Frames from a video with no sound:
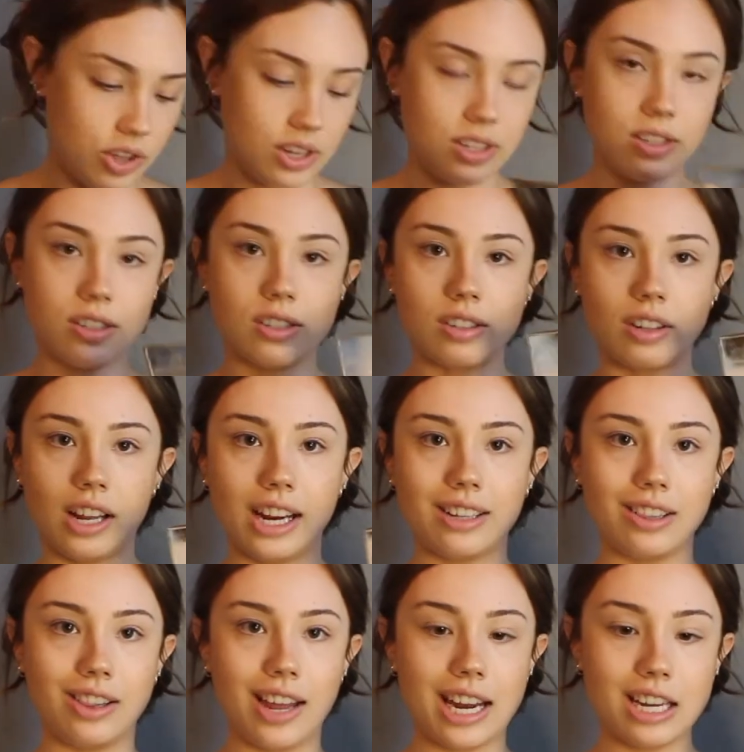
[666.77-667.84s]
This
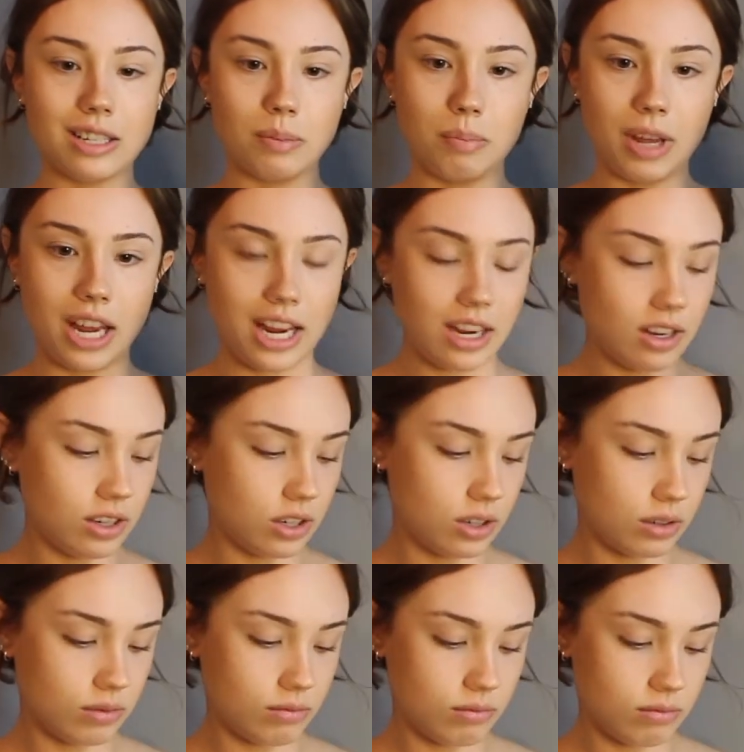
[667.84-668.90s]
like light pink
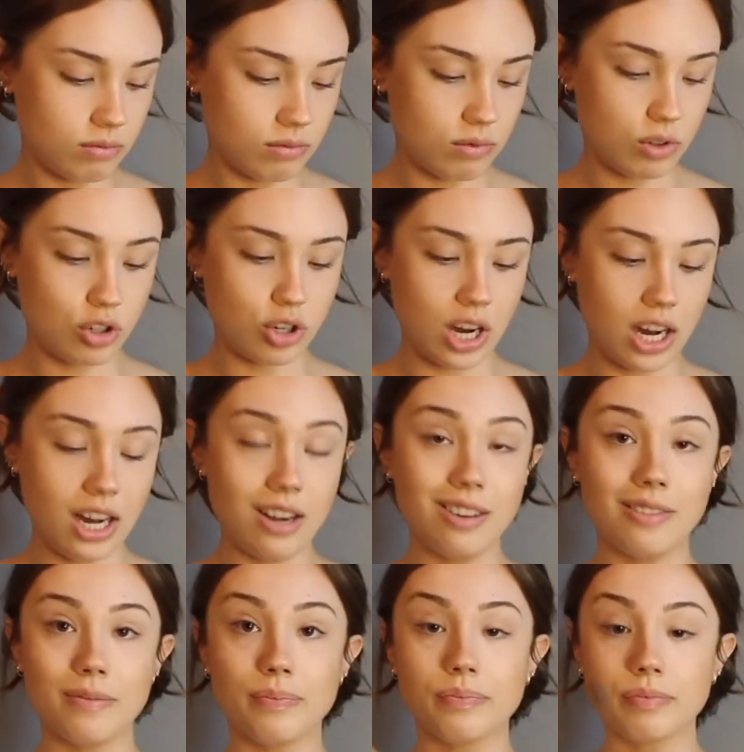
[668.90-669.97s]
shade.
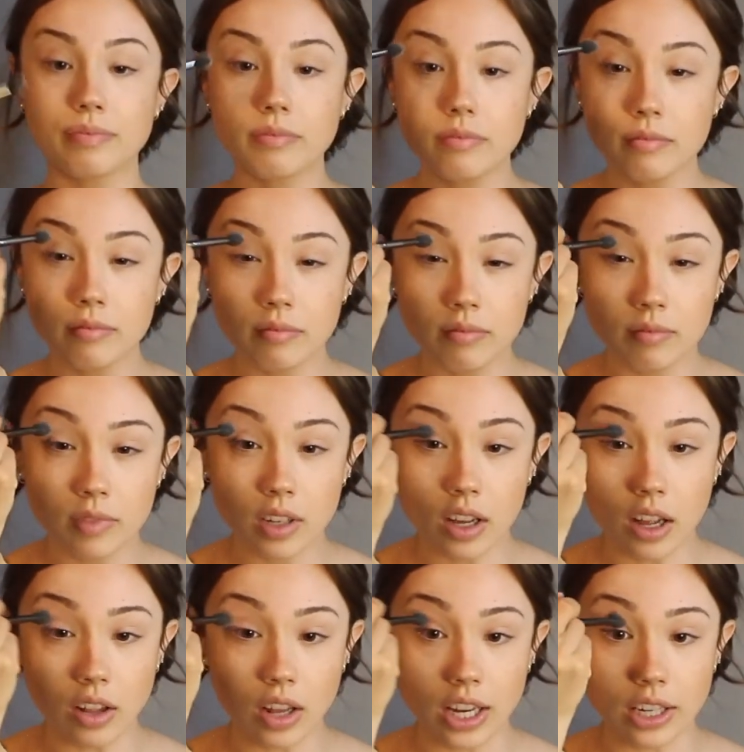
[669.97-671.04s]

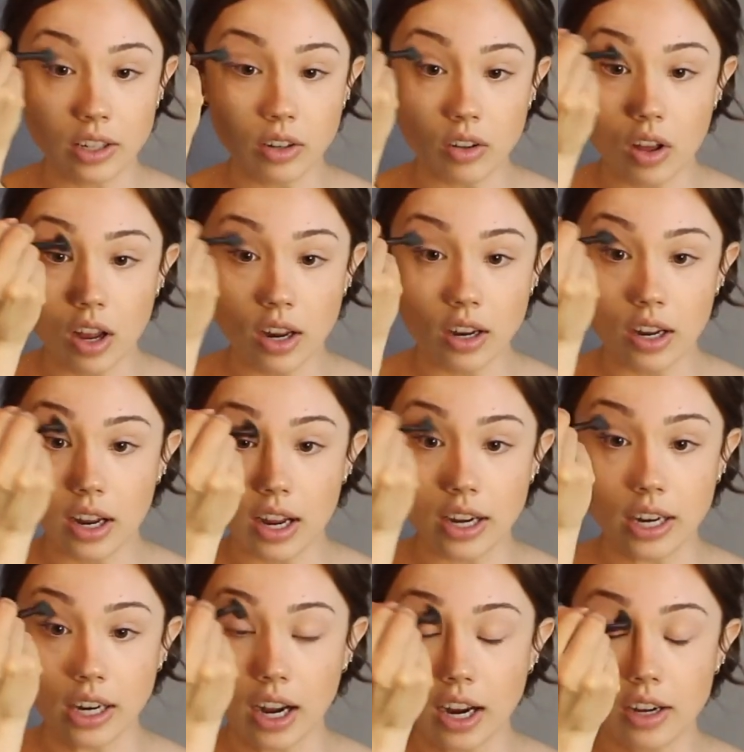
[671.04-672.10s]
I like it a lot.
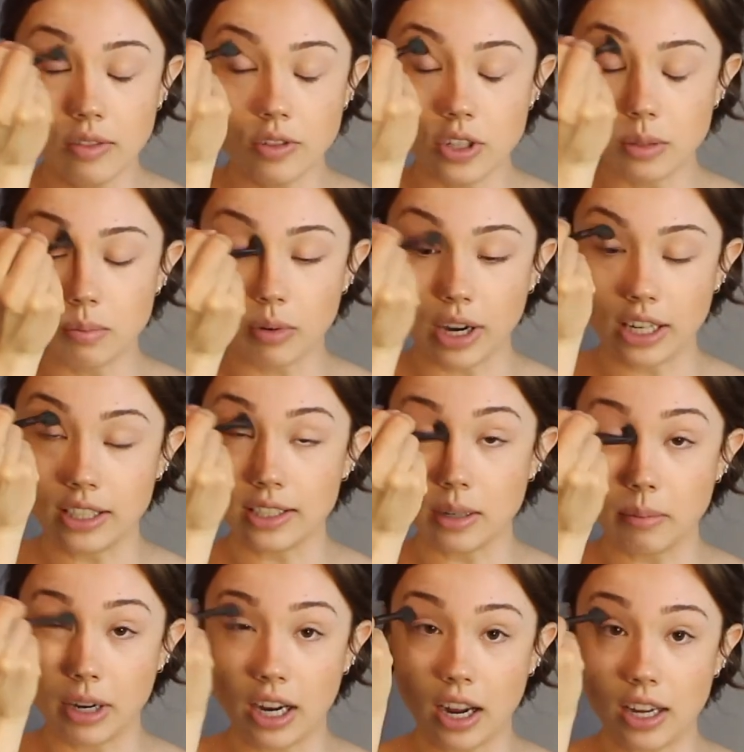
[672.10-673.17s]
And it kind of just brightens
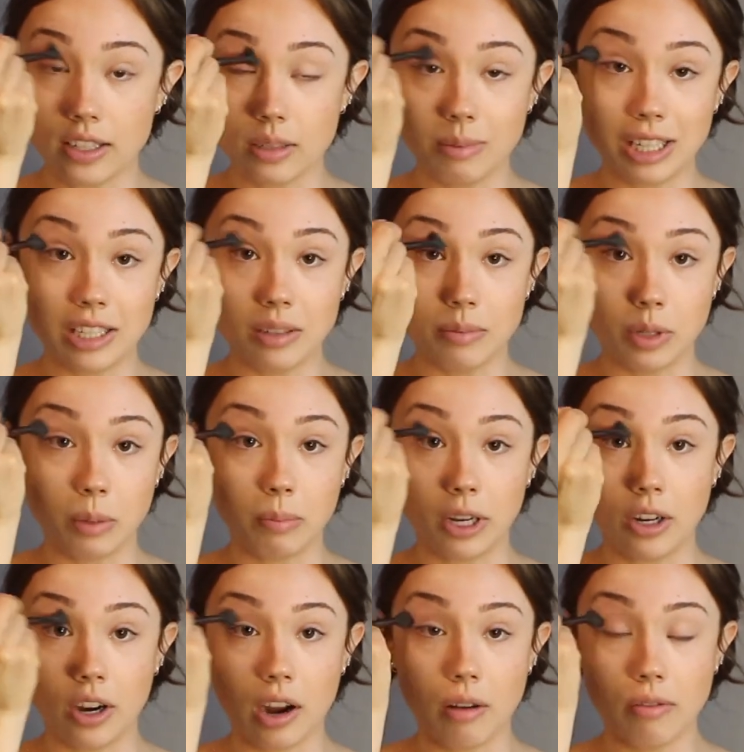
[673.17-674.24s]
up my eyes. It makes them look
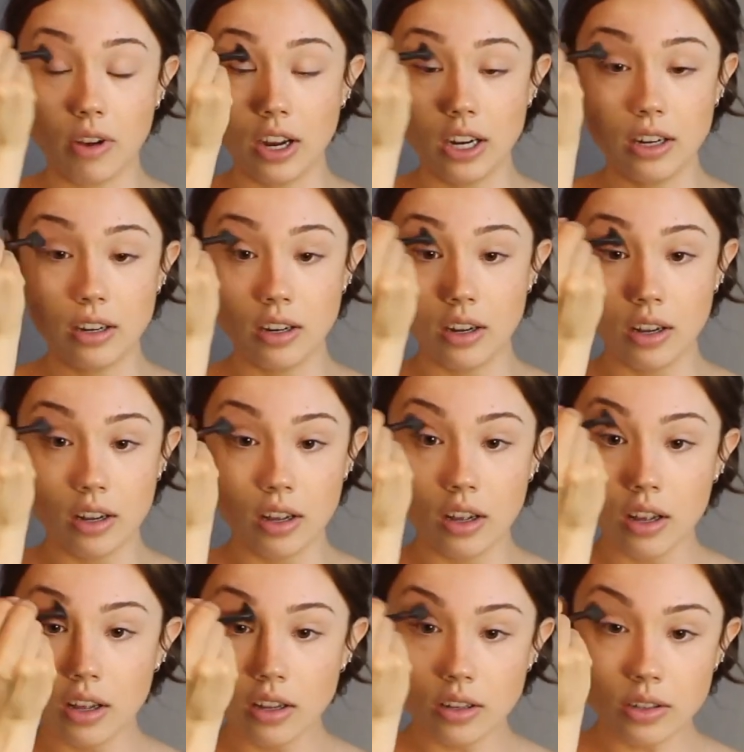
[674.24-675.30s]
bigger, I find.
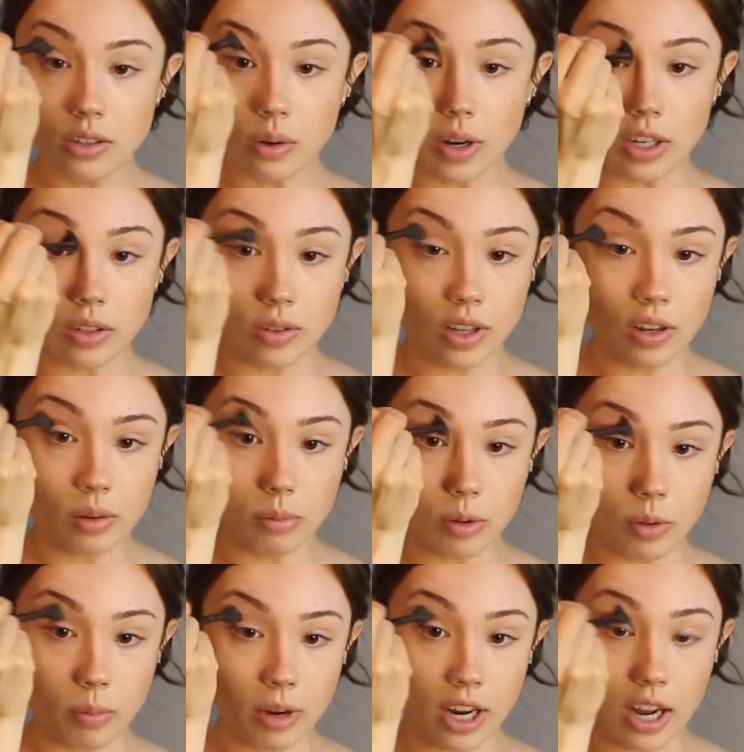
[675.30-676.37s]
So I do that on
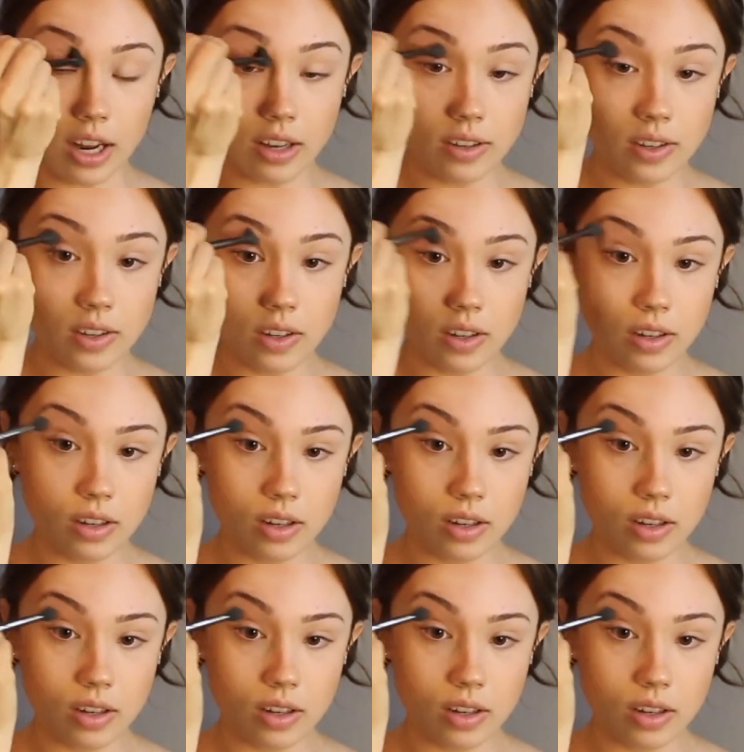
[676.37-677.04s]
both my eyes.